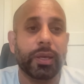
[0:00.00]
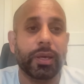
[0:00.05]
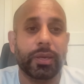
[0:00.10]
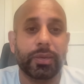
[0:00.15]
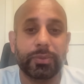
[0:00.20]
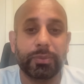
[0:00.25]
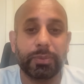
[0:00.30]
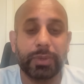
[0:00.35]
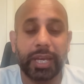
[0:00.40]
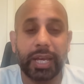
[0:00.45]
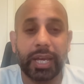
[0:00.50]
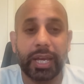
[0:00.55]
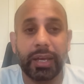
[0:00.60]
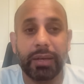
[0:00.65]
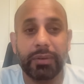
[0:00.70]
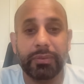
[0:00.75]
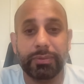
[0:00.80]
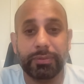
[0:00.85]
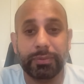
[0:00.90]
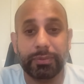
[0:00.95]
So we
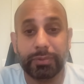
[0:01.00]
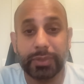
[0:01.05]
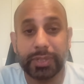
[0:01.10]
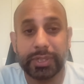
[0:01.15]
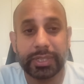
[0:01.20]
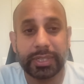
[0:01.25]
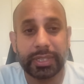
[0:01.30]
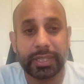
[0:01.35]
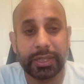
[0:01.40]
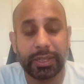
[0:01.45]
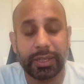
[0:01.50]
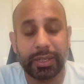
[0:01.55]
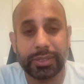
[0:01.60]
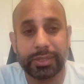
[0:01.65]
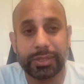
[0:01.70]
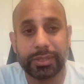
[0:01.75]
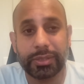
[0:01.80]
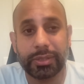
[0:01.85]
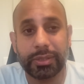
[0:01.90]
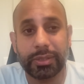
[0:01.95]
have recently
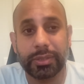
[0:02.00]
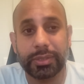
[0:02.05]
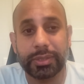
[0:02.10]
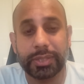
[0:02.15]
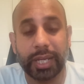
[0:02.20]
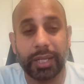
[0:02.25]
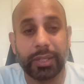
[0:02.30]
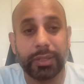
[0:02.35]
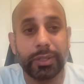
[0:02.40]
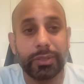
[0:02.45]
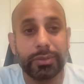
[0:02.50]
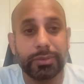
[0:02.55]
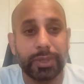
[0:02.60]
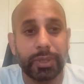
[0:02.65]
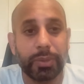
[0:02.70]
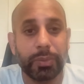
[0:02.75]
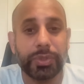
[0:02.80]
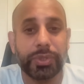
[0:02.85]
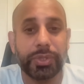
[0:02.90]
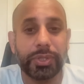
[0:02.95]
launched our Cyclone,
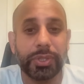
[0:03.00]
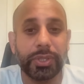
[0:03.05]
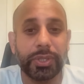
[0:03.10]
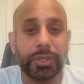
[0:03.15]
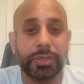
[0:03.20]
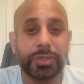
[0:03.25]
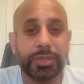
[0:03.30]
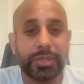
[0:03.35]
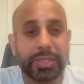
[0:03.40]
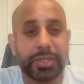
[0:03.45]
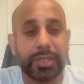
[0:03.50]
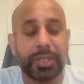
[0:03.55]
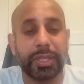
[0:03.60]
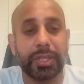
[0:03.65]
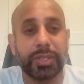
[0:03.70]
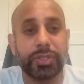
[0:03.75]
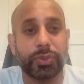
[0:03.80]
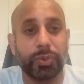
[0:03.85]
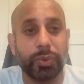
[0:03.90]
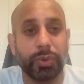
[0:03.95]
which is basically
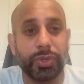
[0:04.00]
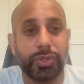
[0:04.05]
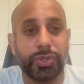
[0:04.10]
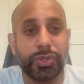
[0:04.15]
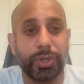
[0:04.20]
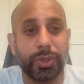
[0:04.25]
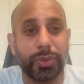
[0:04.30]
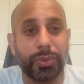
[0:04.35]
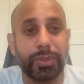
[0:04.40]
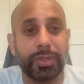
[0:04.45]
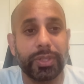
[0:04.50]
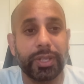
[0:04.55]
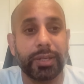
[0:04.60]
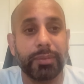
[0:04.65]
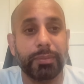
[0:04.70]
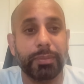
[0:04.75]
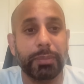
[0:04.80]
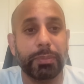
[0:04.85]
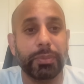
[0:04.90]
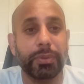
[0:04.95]
a storage node
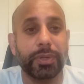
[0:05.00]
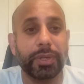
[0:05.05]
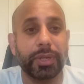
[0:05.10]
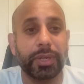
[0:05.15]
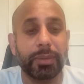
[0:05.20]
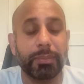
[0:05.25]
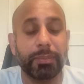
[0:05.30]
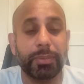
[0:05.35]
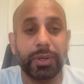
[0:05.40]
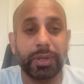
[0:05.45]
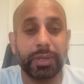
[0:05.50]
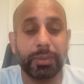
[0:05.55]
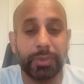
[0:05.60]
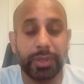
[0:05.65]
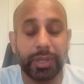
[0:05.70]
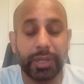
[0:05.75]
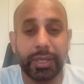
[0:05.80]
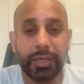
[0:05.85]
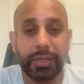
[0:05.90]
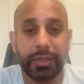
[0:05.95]
that people can plug and
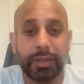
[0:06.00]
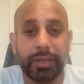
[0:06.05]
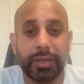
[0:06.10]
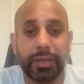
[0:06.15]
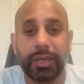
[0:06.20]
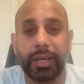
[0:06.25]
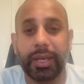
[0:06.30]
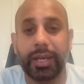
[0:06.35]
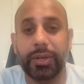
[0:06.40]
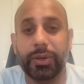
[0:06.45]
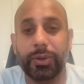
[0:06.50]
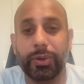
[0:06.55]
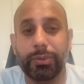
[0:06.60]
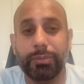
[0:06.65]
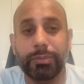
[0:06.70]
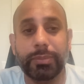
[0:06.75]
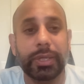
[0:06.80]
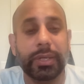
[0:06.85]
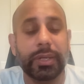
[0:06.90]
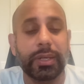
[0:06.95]
play at
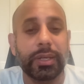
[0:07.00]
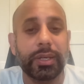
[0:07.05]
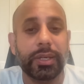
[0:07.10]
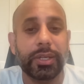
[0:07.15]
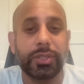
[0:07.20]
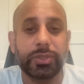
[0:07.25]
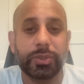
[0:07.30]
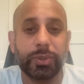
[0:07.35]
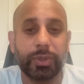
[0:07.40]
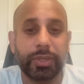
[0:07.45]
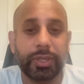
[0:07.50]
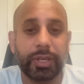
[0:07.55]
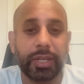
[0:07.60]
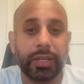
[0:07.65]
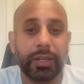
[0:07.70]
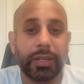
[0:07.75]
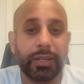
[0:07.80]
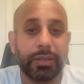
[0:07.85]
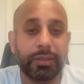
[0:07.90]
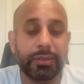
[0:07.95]
home. So it
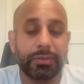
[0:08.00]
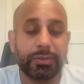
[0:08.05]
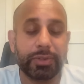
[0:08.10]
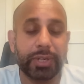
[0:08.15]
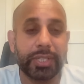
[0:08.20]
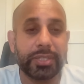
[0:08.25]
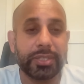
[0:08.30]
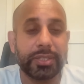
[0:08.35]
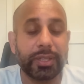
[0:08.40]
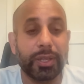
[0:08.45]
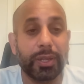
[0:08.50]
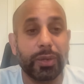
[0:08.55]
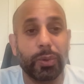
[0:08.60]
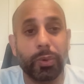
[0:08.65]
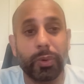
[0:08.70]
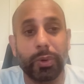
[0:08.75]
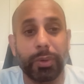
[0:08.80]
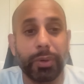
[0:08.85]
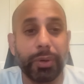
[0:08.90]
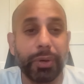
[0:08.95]
kind of creates a
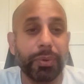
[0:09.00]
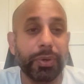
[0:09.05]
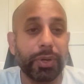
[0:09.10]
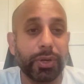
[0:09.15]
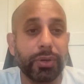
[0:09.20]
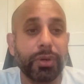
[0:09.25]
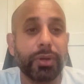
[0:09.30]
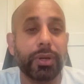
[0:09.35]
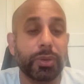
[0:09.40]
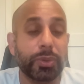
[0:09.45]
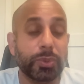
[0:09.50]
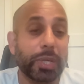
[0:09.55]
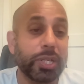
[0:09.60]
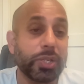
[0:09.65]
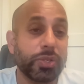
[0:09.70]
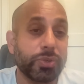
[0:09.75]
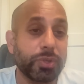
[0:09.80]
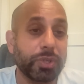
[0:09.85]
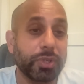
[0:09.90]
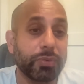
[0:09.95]
lower barrier to
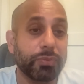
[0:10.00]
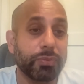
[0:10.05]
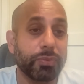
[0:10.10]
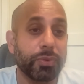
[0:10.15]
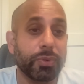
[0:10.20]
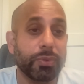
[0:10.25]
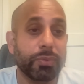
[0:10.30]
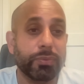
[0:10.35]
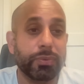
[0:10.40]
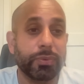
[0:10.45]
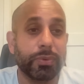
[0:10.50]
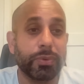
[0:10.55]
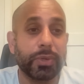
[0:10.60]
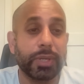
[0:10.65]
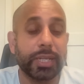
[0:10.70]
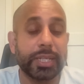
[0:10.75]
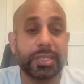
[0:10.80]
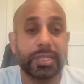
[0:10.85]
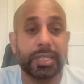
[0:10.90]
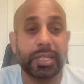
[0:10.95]
entry for
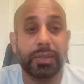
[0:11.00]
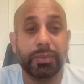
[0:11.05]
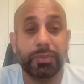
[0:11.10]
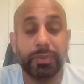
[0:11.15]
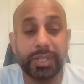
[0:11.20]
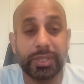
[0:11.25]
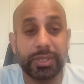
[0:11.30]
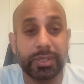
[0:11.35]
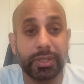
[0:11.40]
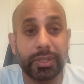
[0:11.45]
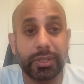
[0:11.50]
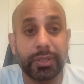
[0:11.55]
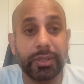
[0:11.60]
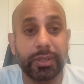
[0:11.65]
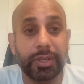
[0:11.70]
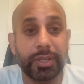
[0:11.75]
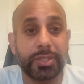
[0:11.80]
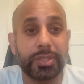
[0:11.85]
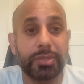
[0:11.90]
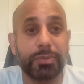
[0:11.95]
let's say the retail
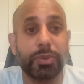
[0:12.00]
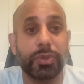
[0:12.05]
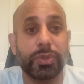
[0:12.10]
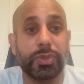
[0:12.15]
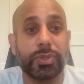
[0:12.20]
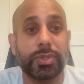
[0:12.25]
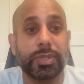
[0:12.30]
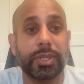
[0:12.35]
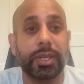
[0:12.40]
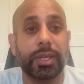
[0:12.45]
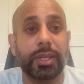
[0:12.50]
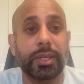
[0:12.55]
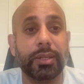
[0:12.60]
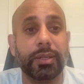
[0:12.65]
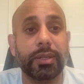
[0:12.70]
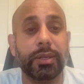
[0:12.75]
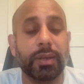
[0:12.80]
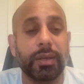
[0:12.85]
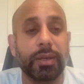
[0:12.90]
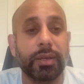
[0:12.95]
customers
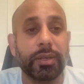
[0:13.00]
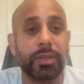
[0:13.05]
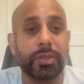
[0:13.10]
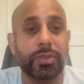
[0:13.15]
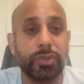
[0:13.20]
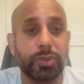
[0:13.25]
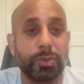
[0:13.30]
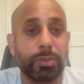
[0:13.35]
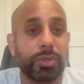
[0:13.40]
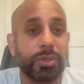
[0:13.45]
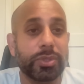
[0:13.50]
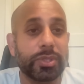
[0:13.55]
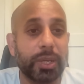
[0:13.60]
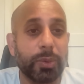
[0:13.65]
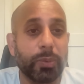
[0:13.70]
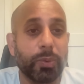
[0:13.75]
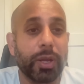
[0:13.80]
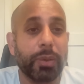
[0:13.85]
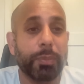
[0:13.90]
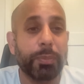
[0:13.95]
and consumers
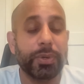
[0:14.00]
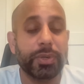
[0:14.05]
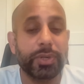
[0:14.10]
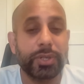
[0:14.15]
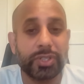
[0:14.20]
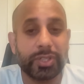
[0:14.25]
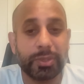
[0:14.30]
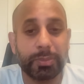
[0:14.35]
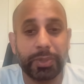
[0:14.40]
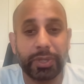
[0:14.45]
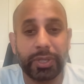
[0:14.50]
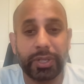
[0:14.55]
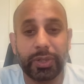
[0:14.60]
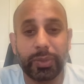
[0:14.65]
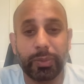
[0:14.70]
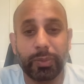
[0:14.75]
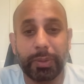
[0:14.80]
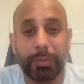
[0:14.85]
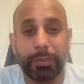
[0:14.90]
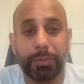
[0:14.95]
that want to participate in
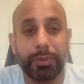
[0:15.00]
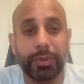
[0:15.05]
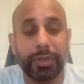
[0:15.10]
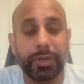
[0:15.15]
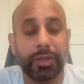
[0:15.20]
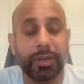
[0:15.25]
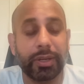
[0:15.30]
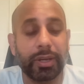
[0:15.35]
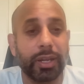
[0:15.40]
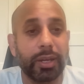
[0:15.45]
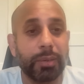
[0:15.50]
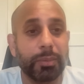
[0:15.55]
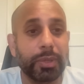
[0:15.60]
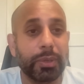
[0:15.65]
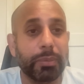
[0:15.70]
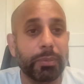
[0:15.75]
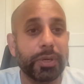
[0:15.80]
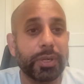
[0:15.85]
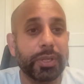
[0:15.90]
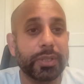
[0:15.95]
the Web3 economy
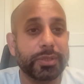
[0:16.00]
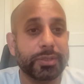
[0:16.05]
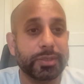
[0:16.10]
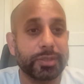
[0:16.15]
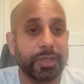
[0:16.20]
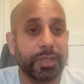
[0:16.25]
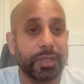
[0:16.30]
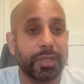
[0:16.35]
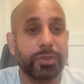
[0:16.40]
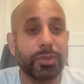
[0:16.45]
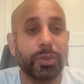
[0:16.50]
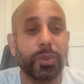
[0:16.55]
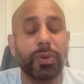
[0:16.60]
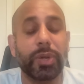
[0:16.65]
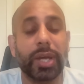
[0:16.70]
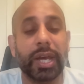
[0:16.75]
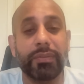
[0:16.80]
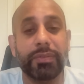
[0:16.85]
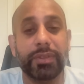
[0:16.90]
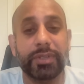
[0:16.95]
but don't
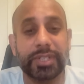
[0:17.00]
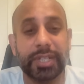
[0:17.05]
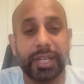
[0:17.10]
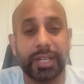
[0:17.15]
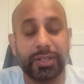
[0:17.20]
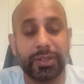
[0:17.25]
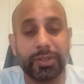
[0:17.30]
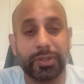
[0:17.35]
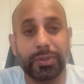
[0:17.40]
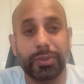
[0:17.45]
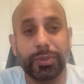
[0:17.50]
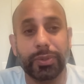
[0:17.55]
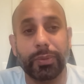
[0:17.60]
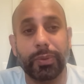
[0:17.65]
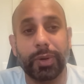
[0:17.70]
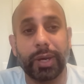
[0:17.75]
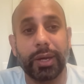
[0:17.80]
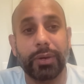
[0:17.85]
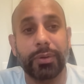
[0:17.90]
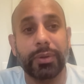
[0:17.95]
have the technical
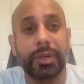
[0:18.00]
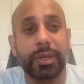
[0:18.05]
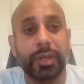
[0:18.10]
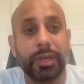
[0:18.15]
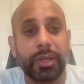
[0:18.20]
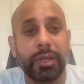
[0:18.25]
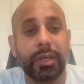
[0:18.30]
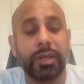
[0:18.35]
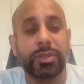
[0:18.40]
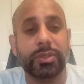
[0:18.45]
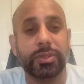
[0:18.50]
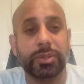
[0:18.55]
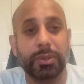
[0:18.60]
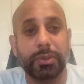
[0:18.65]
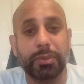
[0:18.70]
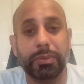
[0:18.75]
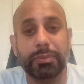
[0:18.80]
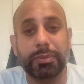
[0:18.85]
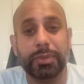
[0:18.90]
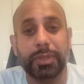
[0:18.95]
know-how.
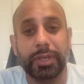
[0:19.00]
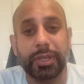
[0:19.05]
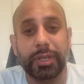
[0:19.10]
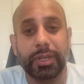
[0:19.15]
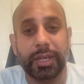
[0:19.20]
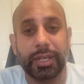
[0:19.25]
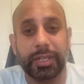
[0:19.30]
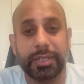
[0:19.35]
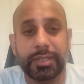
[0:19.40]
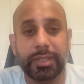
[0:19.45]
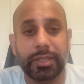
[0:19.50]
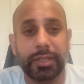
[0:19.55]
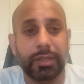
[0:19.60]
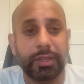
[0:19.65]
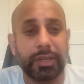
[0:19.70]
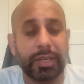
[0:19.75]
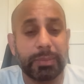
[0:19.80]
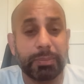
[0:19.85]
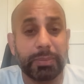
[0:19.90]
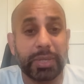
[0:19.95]
So it's
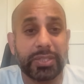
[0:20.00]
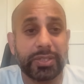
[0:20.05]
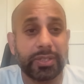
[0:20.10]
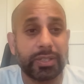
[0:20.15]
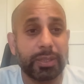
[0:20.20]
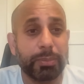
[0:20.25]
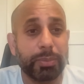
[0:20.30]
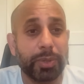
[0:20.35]
a basically